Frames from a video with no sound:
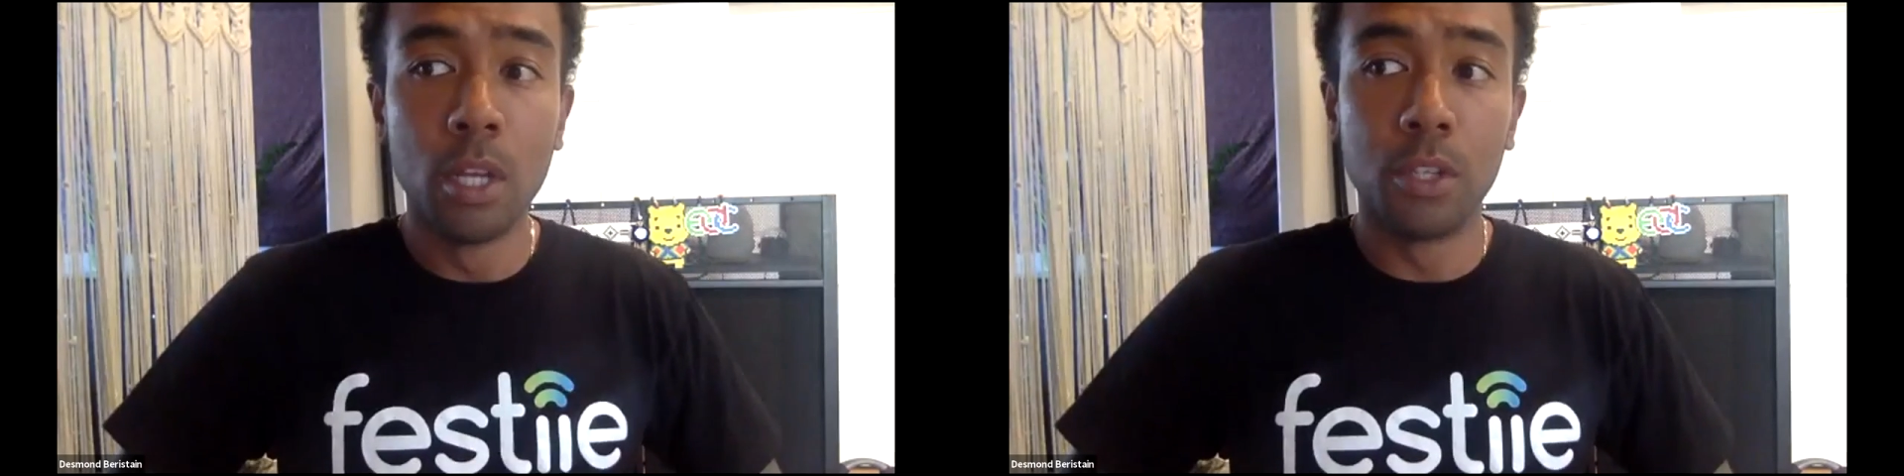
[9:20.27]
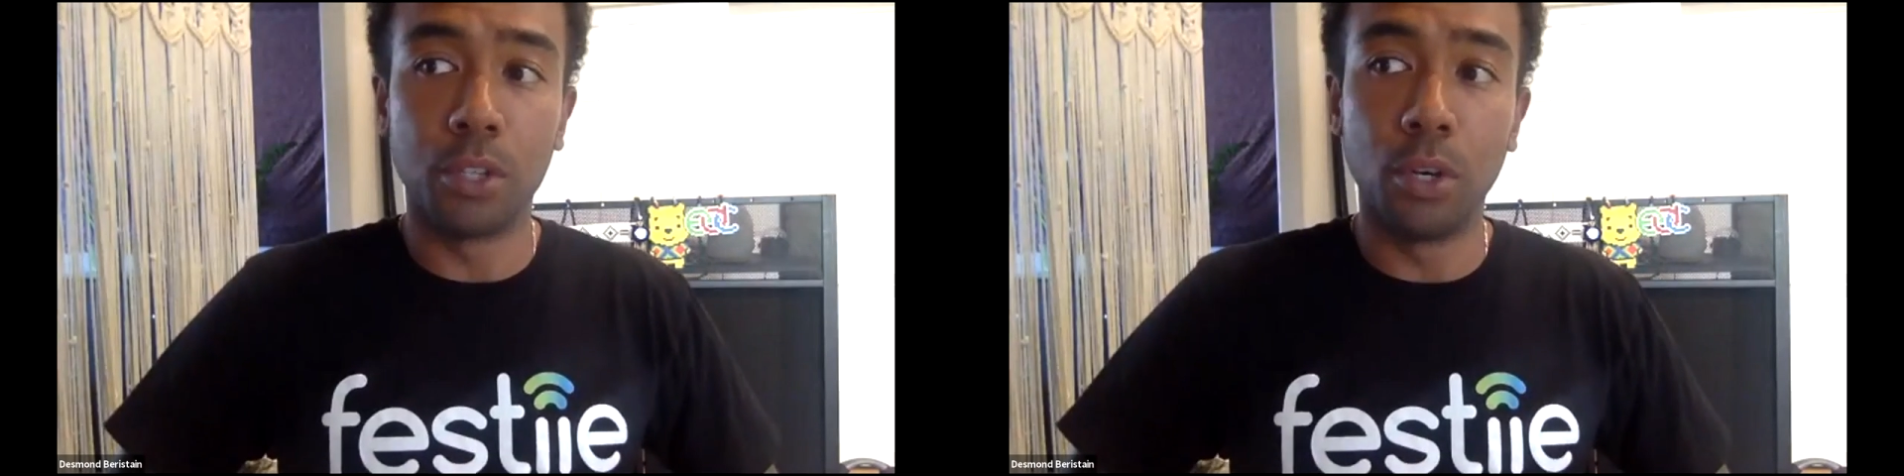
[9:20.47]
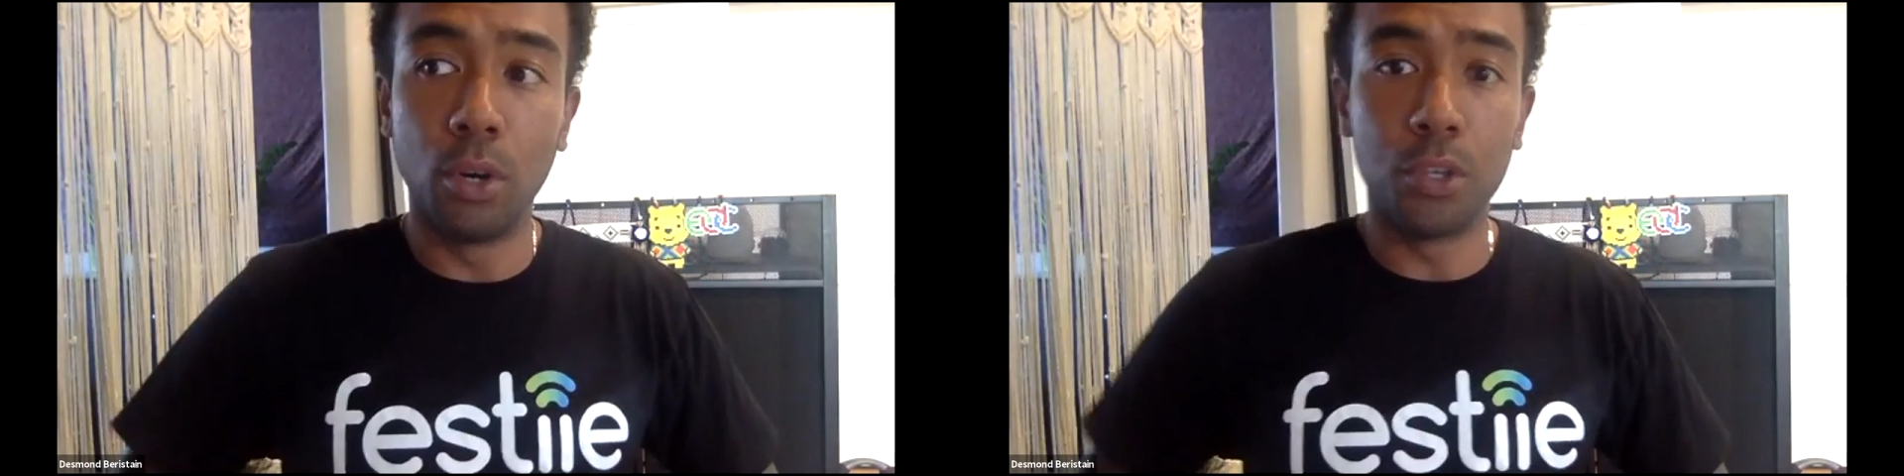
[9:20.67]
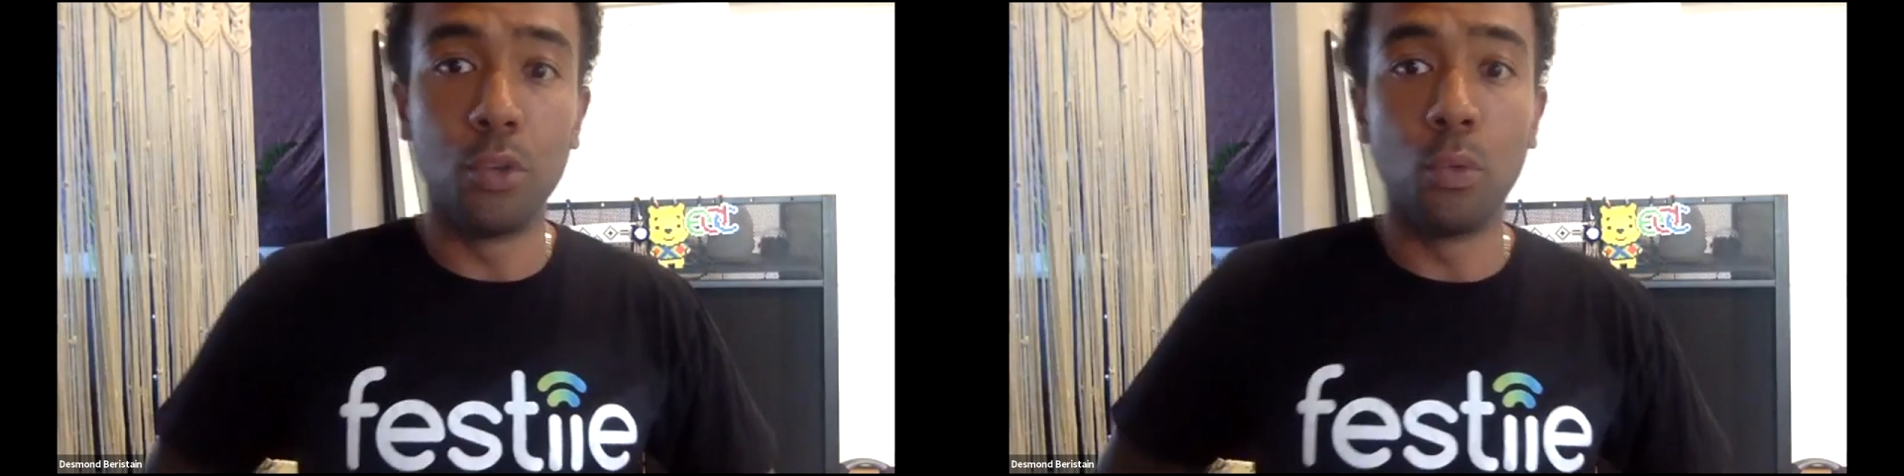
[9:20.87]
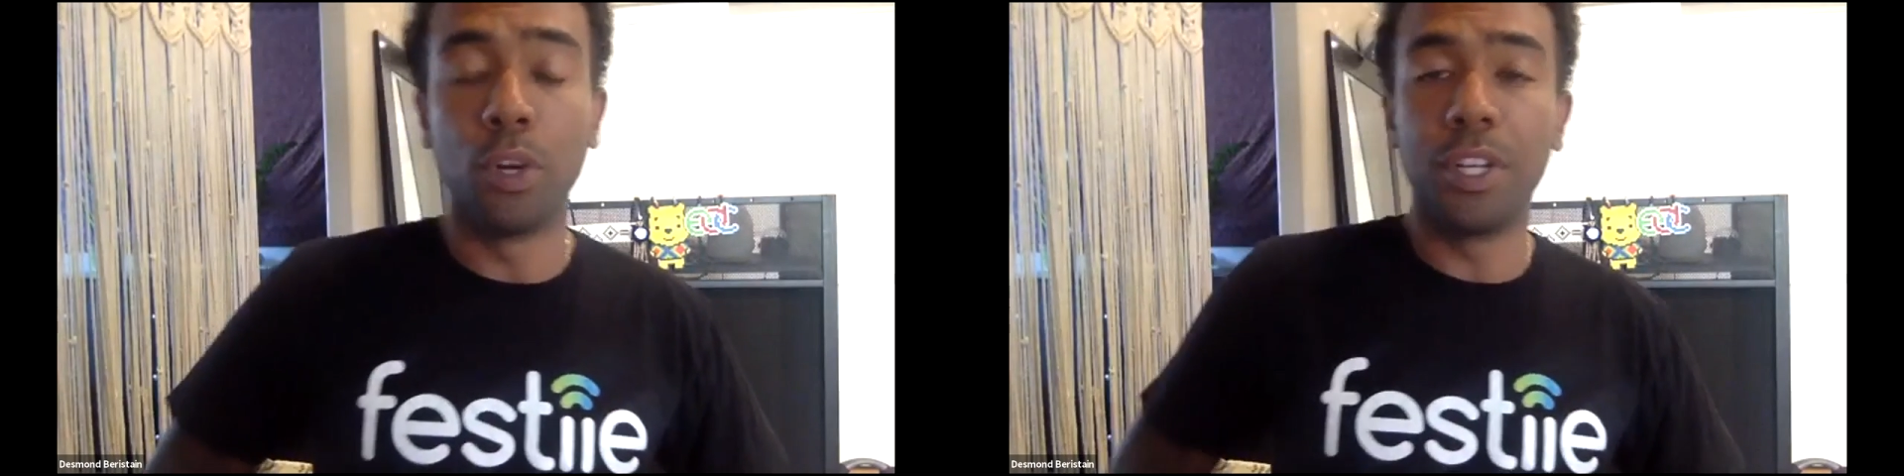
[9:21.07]
So
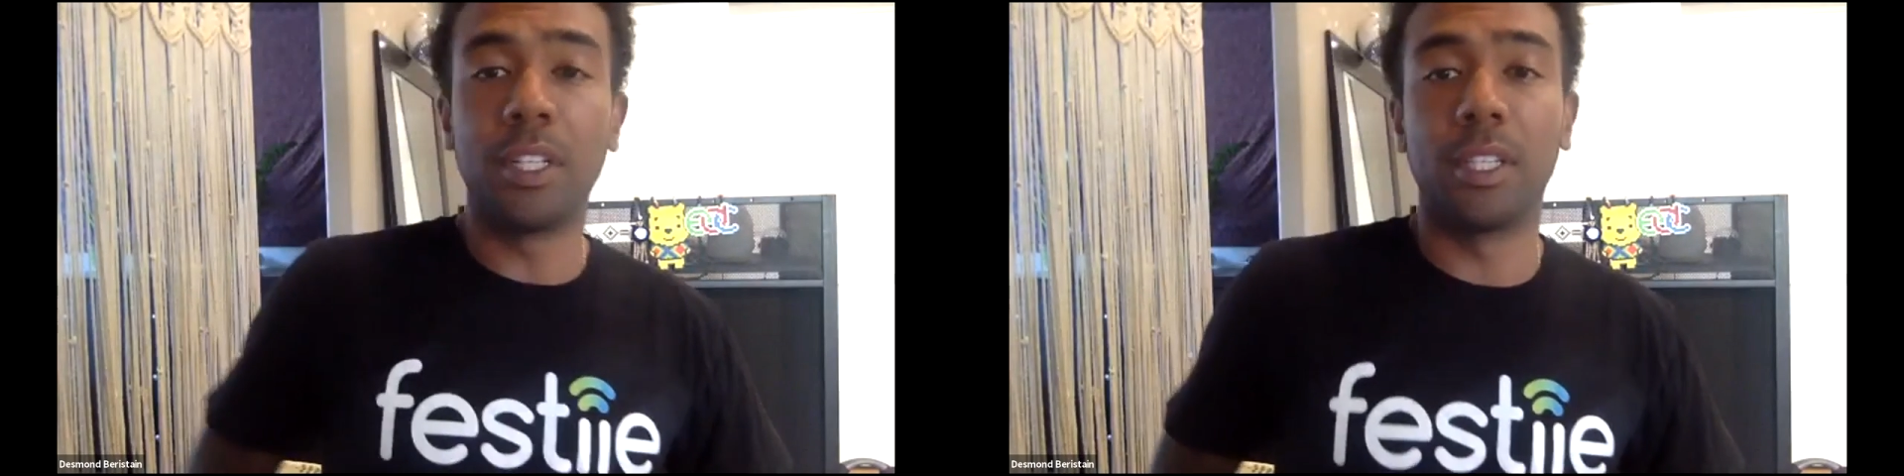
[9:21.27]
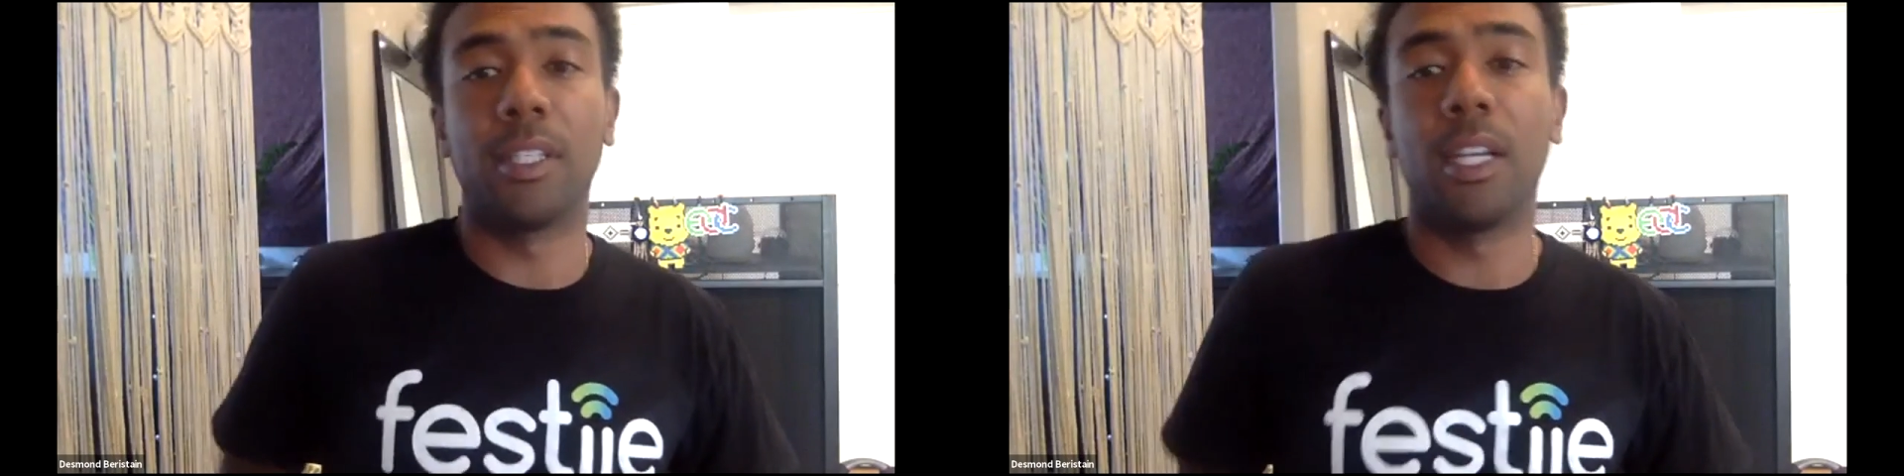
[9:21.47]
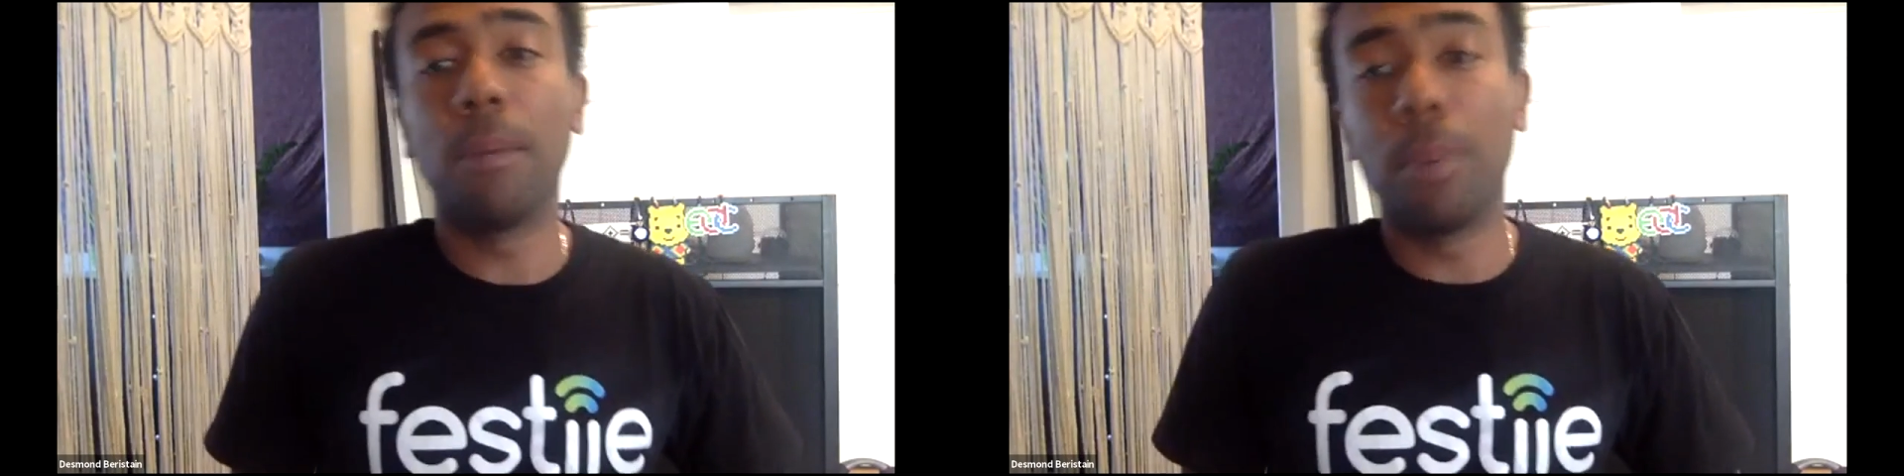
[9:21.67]
you would need to set up